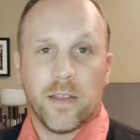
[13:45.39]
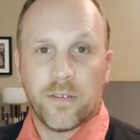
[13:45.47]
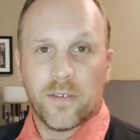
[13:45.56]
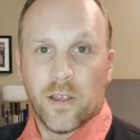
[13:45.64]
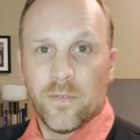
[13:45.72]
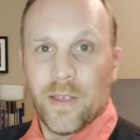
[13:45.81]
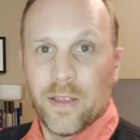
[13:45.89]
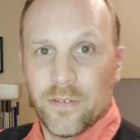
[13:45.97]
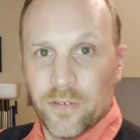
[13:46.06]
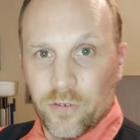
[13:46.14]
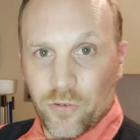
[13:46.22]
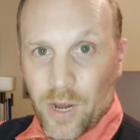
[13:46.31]
itself has
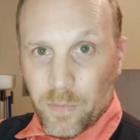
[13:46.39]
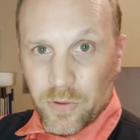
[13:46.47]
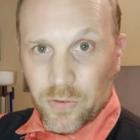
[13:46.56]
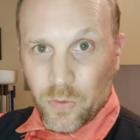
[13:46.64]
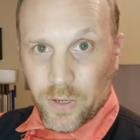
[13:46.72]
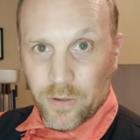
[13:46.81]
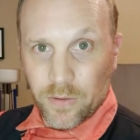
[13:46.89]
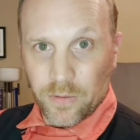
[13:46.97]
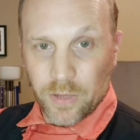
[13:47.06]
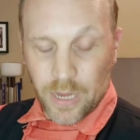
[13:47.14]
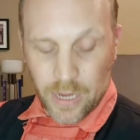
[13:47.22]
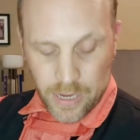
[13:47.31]
this
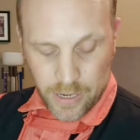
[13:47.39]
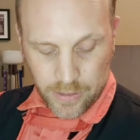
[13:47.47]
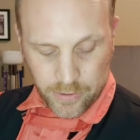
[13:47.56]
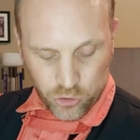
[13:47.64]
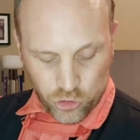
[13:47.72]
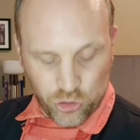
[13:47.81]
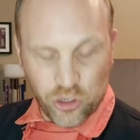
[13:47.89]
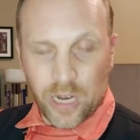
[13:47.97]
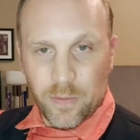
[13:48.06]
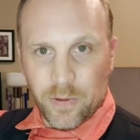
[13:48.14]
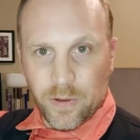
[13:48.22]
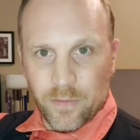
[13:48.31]
trapezoidal shaped